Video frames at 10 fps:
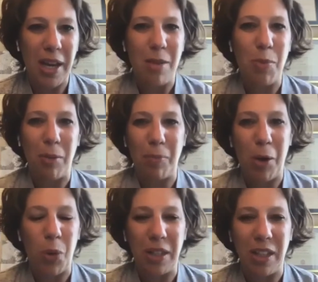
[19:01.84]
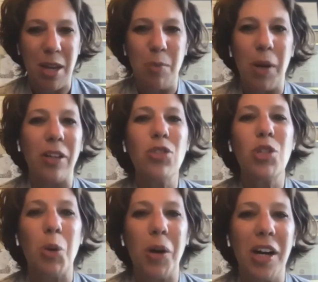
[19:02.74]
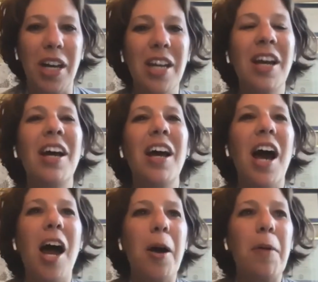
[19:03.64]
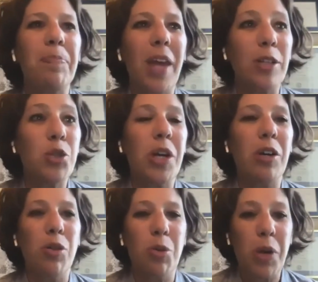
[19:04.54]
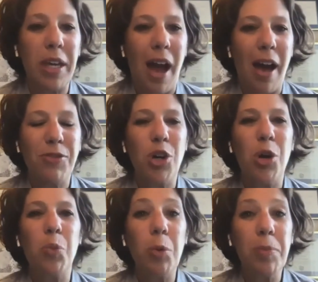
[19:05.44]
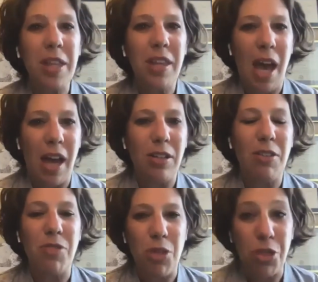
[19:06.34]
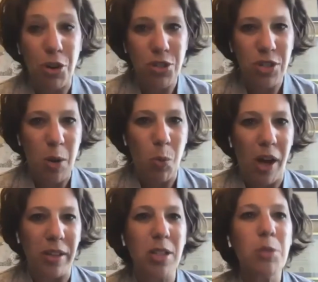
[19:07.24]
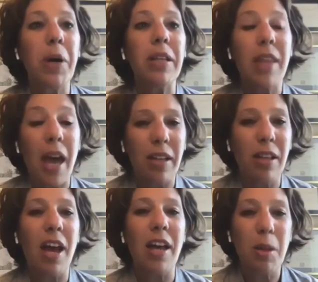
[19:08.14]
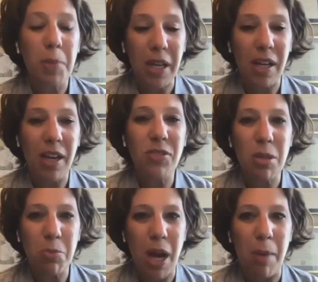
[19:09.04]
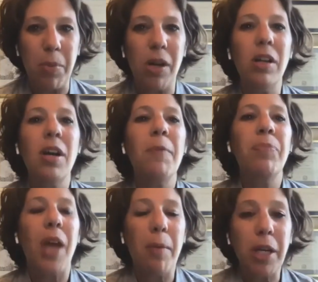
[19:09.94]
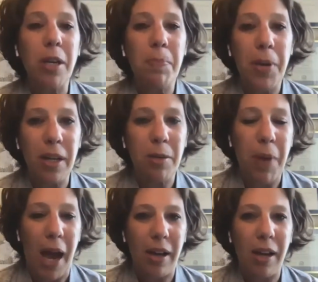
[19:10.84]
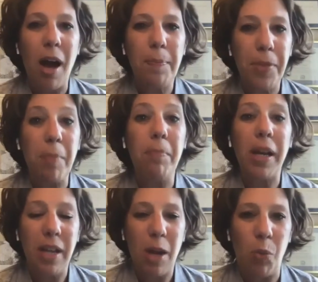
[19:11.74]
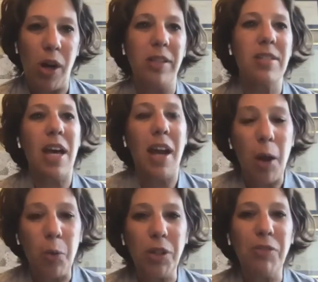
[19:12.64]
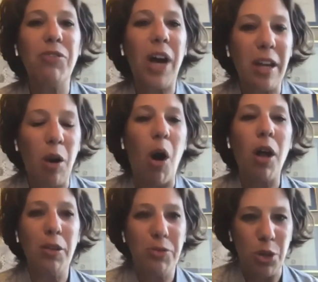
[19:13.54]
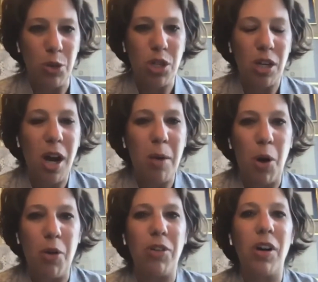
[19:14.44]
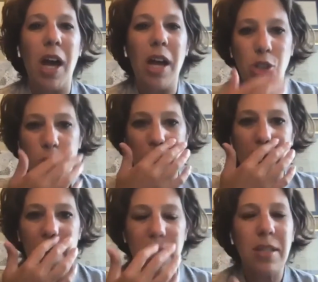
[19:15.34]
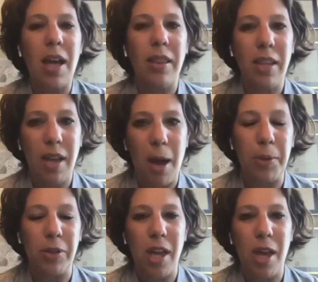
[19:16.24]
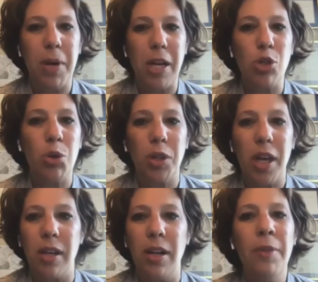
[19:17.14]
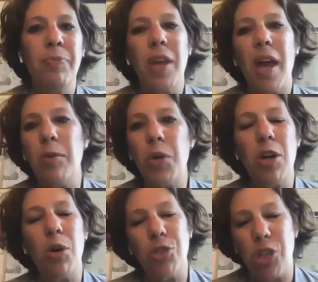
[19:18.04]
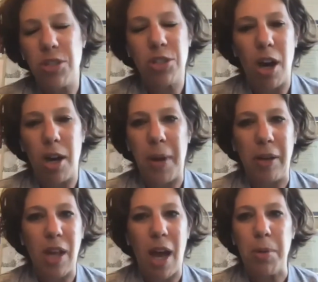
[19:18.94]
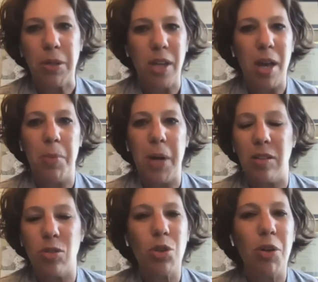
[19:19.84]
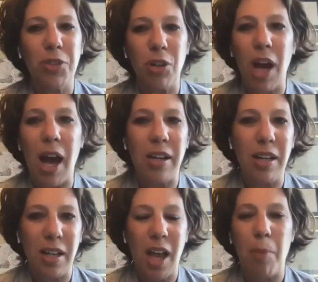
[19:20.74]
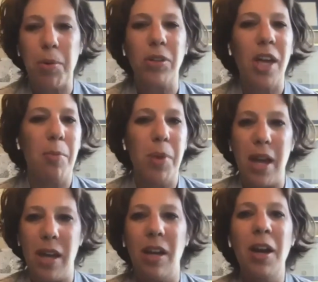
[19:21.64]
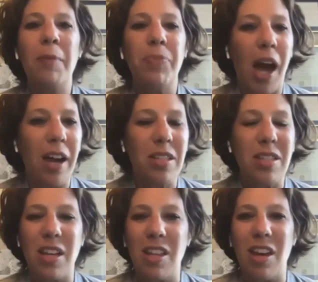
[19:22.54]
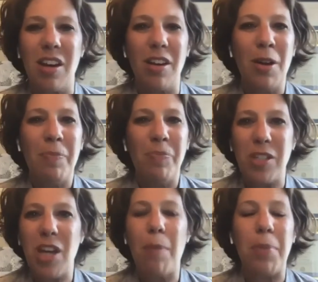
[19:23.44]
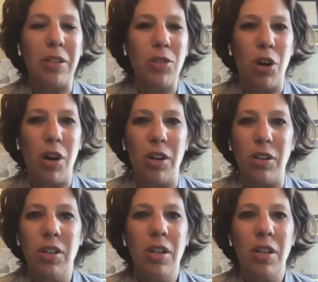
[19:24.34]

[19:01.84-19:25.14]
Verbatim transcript: email, my weekly emails. Don't worry. Um, next week or the week after will be the end of the Thursday ones. But then at the beginning of September, I'm going to pick back up the Monday ones, and I will invite all of you to come over and join us at the Capital Campaign Toolkit and we don't just talk about capital campaigns. So if you're not in a capital campaign, honestly, the the topics are